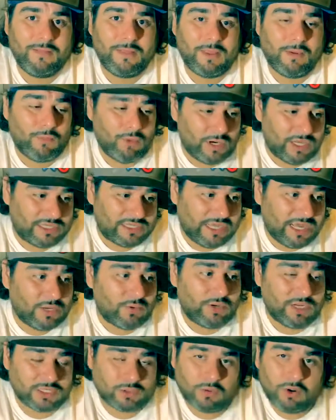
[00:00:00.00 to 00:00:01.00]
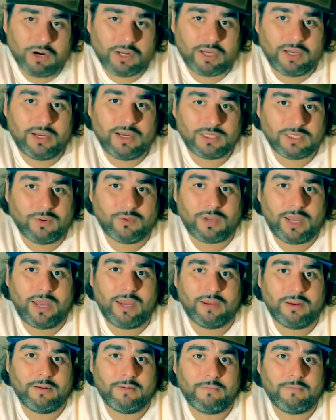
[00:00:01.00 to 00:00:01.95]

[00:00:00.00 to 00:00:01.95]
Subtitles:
When it's working, it's okay,